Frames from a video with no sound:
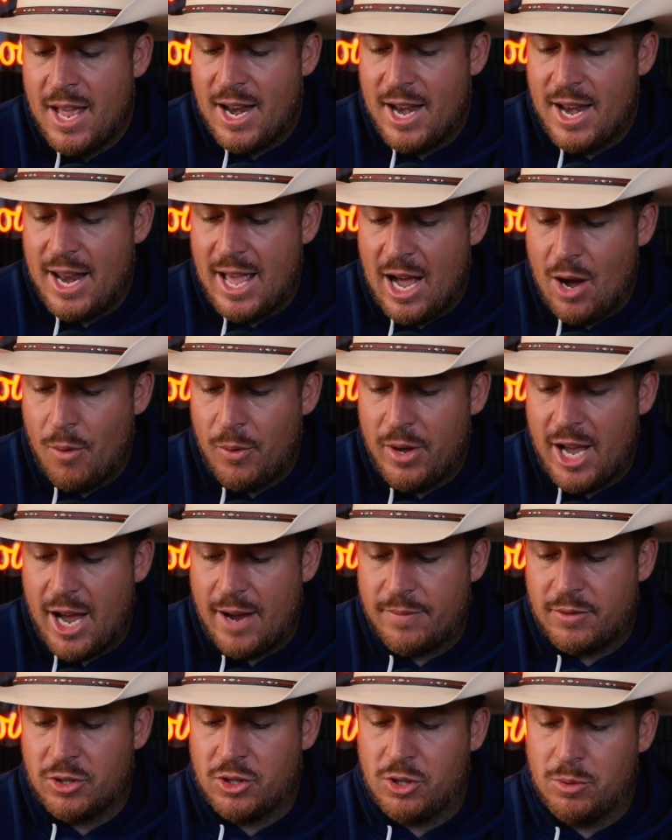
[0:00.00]
Now we
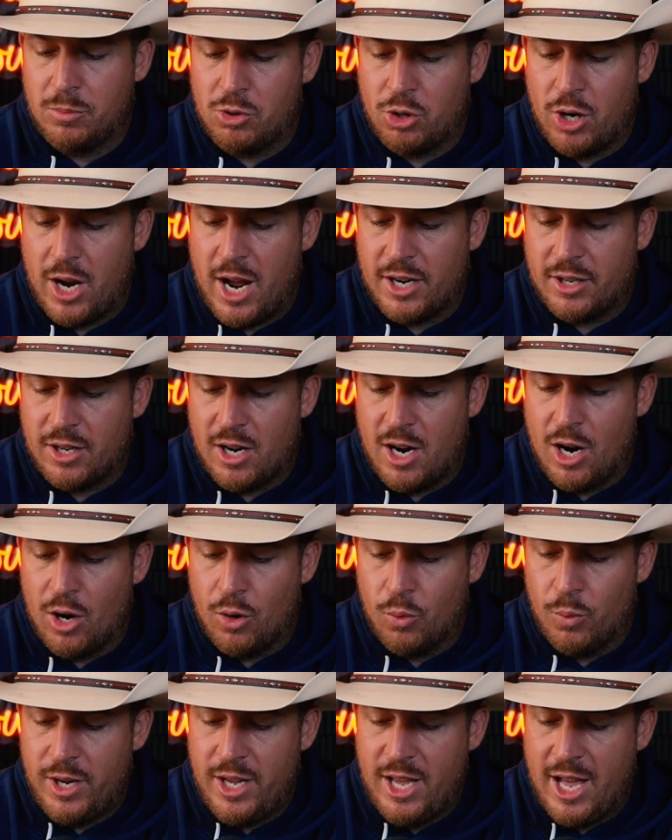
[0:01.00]
have to subtract our
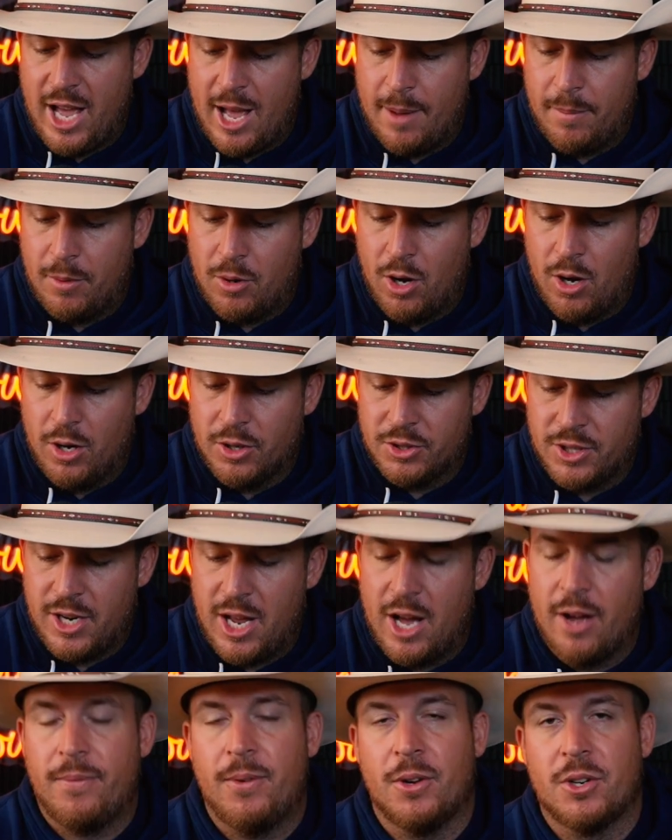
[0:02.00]
rehab costs.
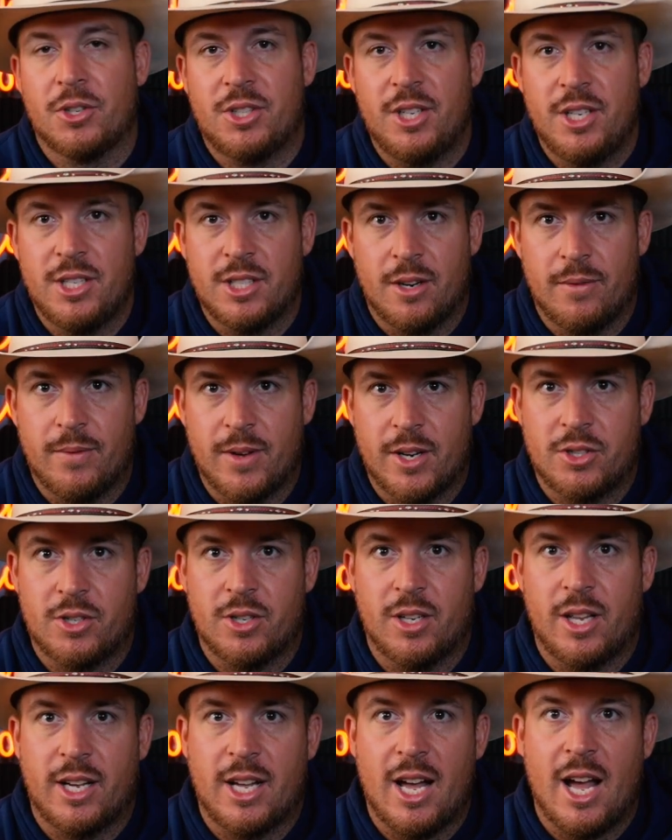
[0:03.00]
Now, if you're a seasoned
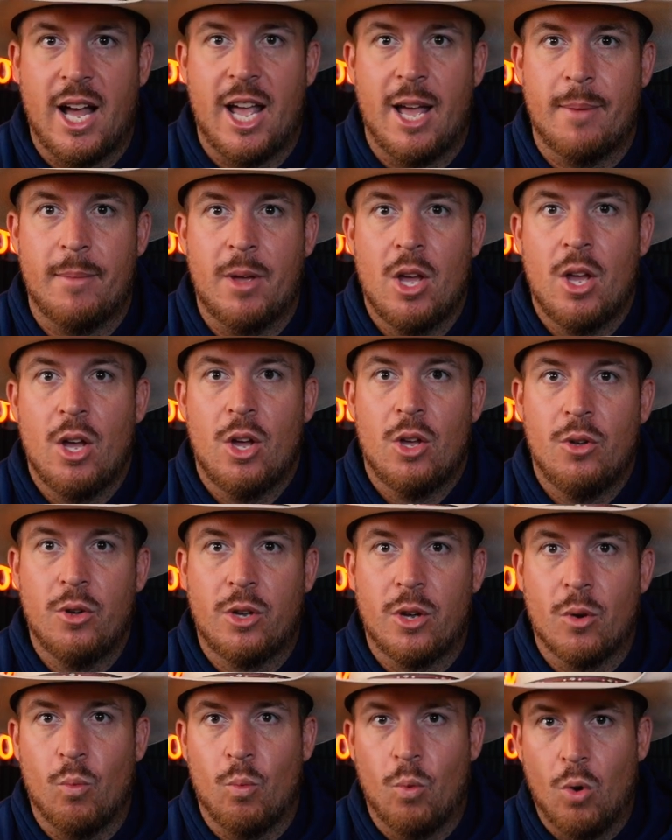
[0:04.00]
investor like I am, you
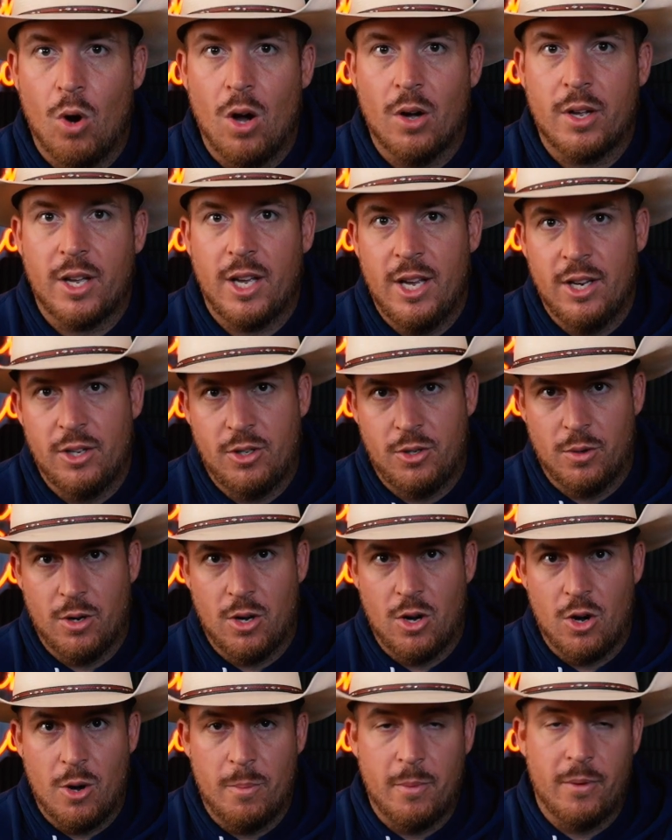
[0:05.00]
can walk into a
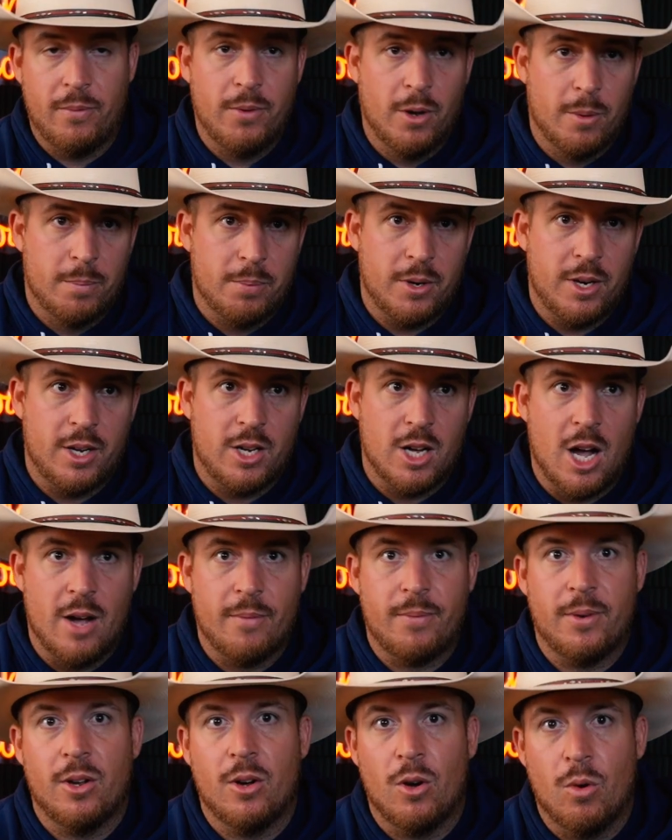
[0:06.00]
home and feel pretty
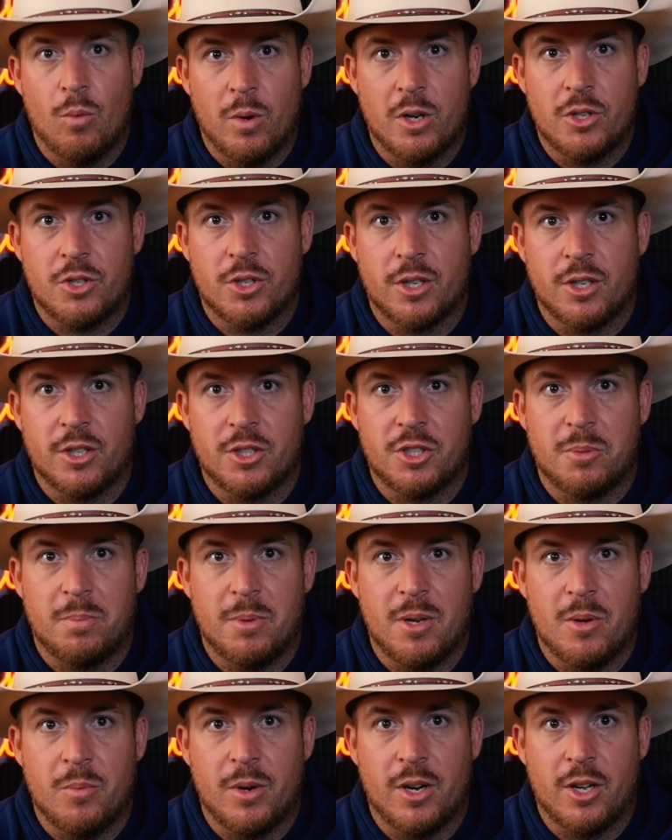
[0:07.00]
confident on what you're going to
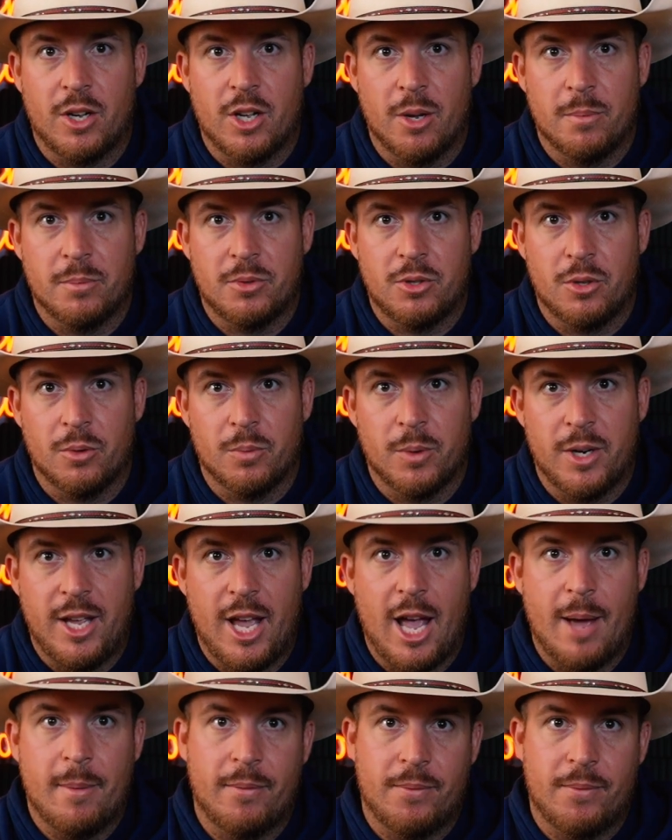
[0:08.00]
spend when it comes to rehab.